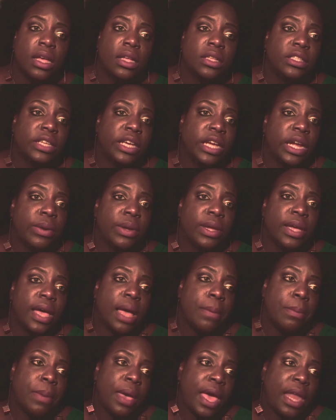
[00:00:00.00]
Tahiri
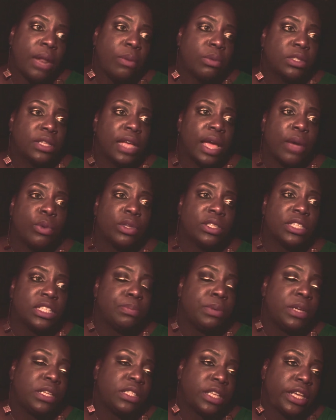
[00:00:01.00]
got mad and was like, what's
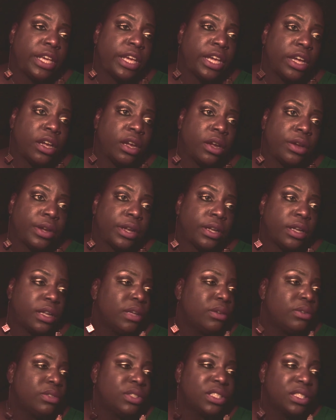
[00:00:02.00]
this piece of hair? And
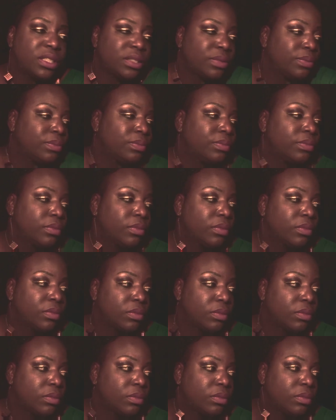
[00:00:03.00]

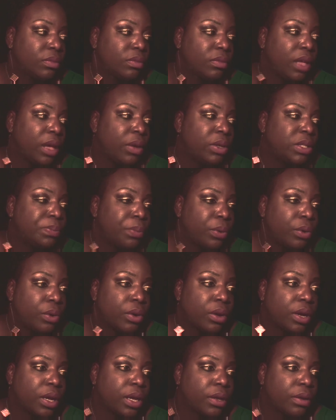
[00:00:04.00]
it was
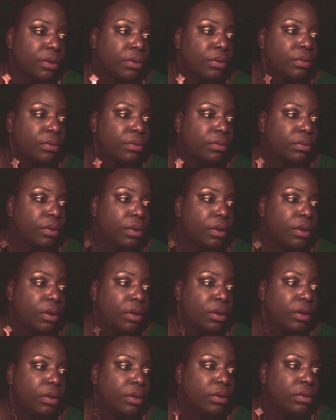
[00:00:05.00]
boring.
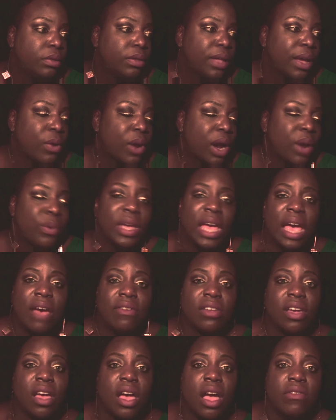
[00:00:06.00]
Like, why are we
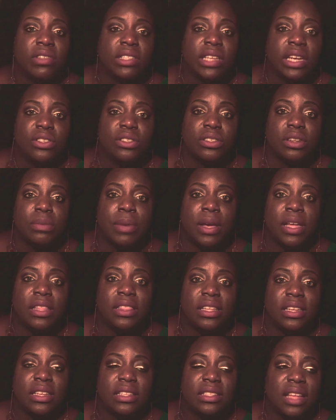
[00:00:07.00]
having a conversation
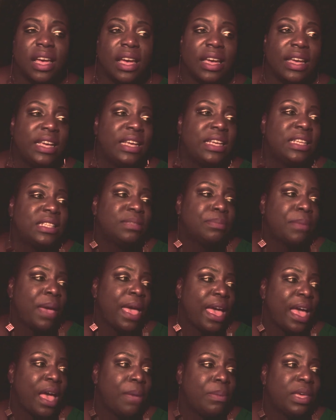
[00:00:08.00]
about this? Like, he's
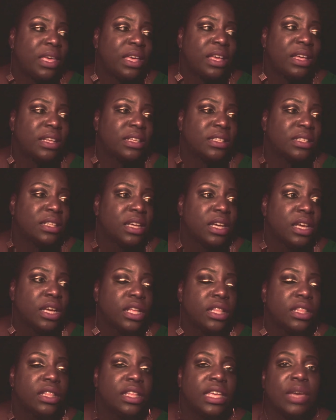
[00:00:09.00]
mad because
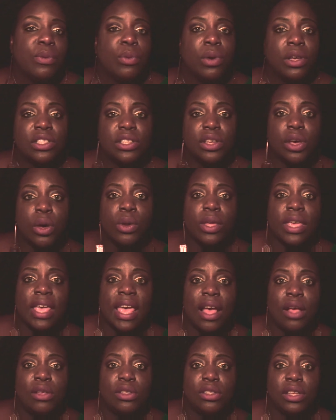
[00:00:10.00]
he wants to go to
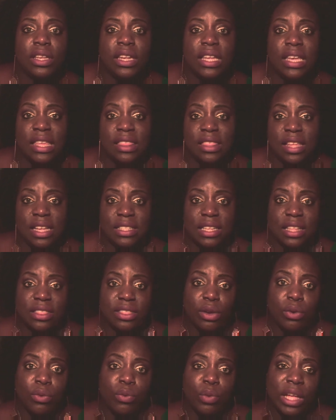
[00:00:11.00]
counseling and he thinks
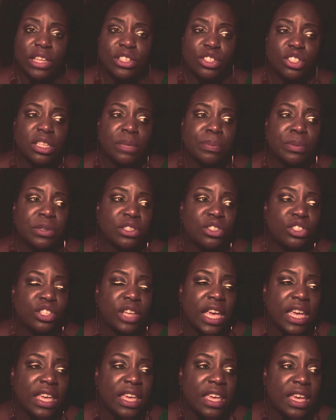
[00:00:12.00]
that their relationship is
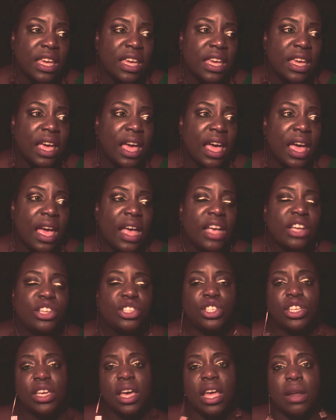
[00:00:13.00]
shaky, and
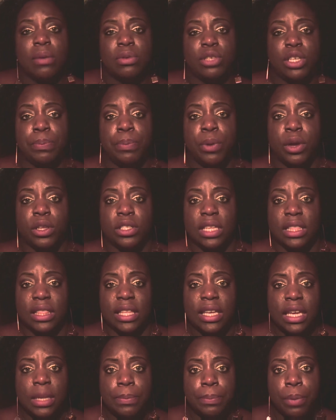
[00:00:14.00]
she booked the
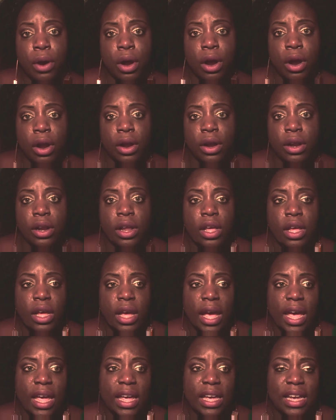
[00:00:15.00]
lead part,
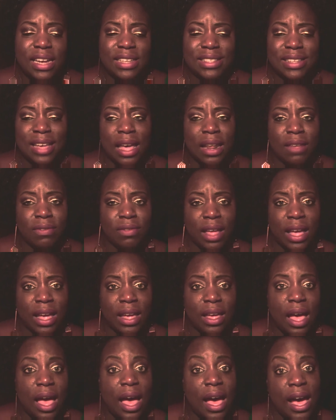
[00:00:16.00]
and he's kind of
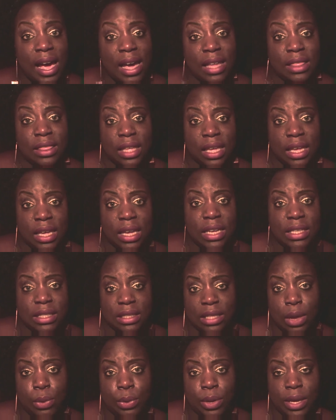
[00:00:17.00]
like, I think he's
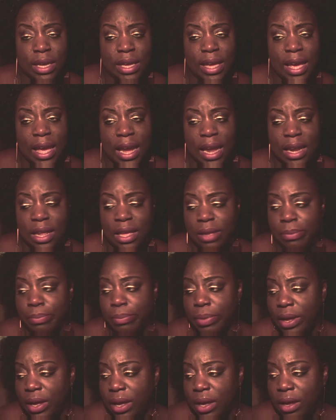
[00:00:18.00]
low-key
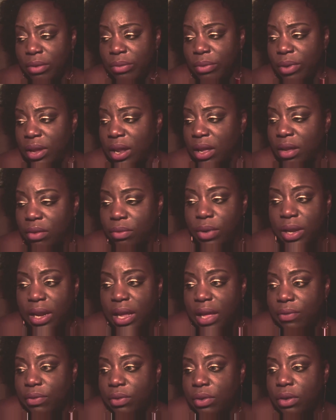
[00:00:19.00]
hating, but
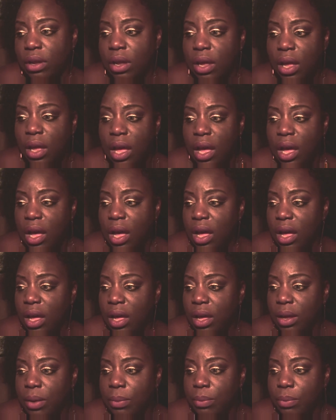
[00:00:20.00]
whatever.
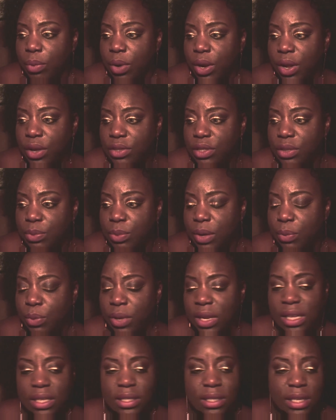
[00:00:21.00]
What else do we
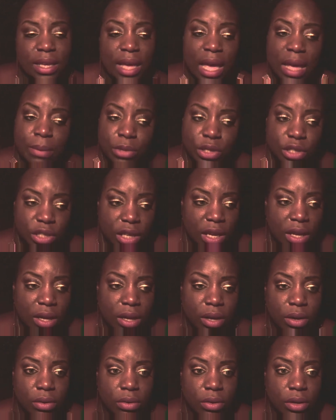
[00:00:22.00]
didn't see K
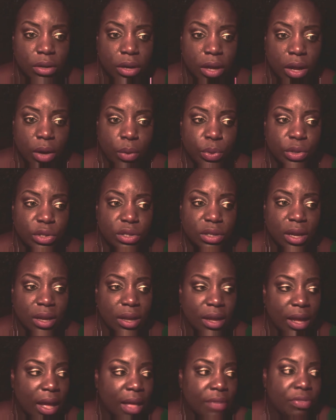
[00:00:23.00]
Michelle, you know, which
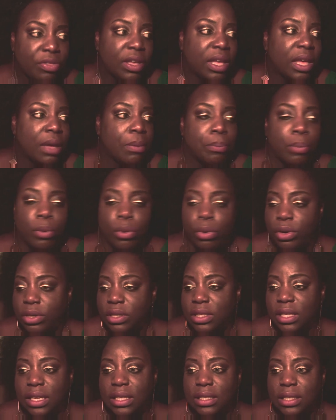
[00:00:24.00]
I think it
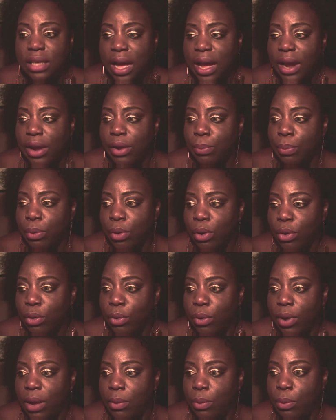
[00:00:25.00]
bores the entire
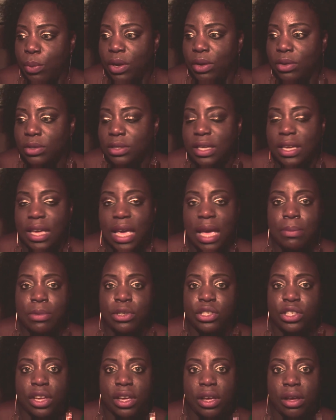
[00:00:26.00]
program when we don't see K
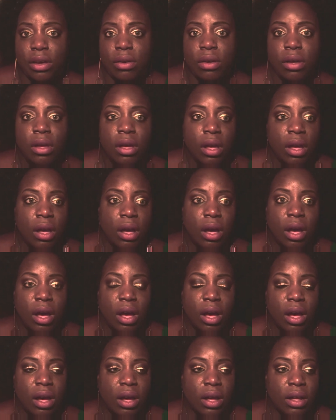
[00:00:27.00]
Michelle
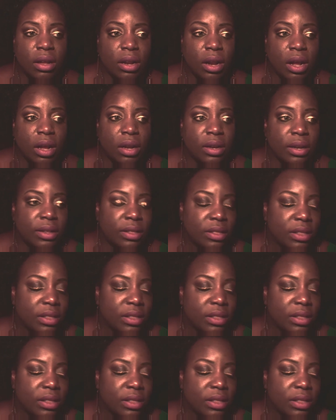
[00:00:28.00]
on